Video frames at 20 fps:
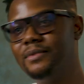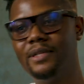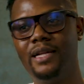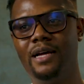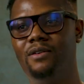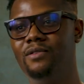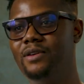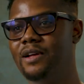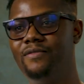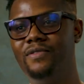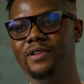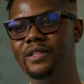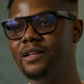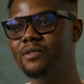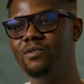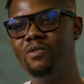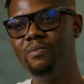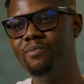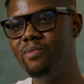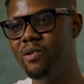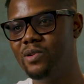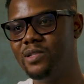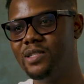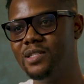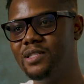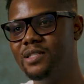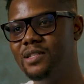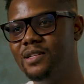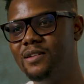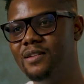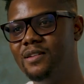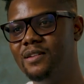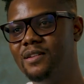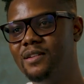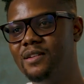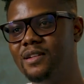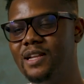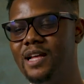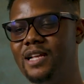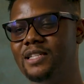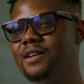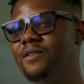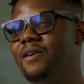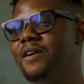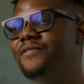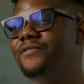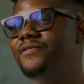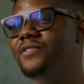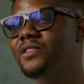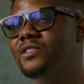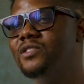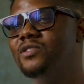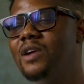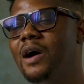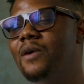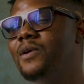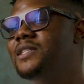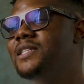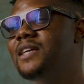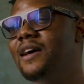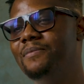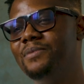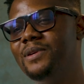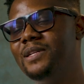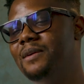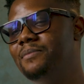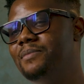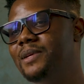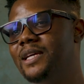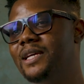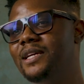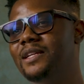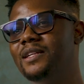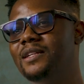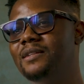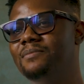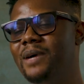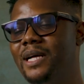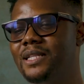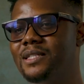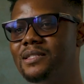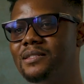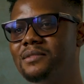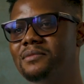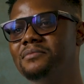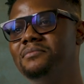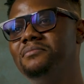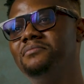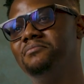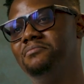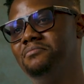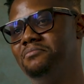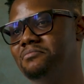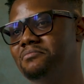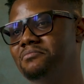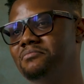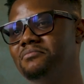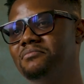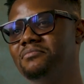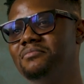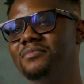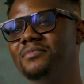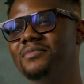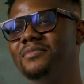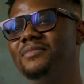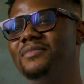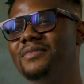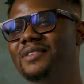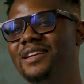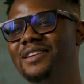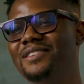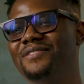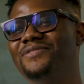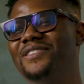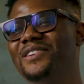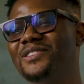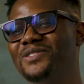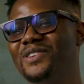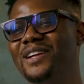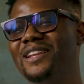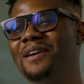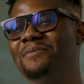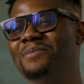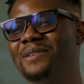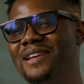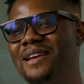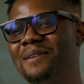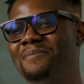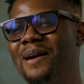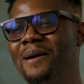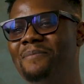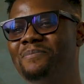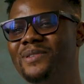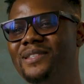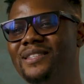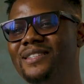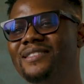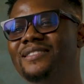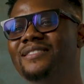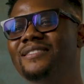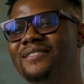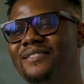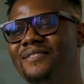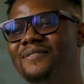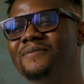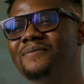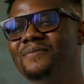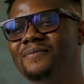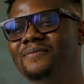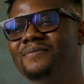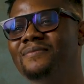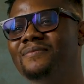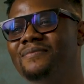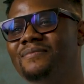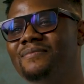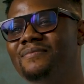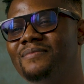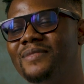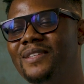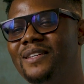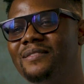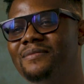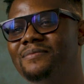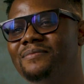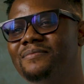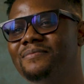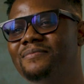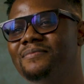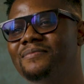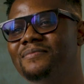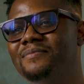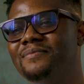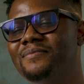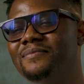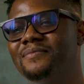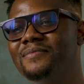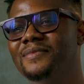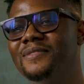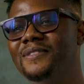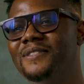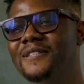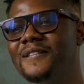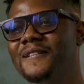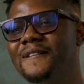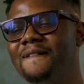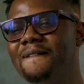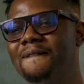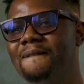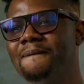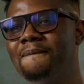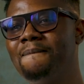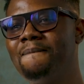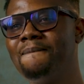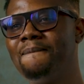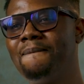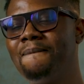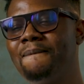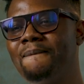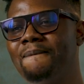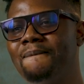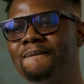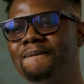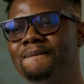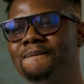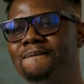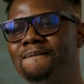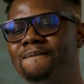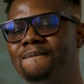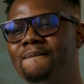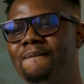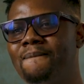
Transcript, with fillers: Now everything will pause. That's how I felt. So I wasn't happy in the beginning, but eventually I became happy. Yeah. Sorry.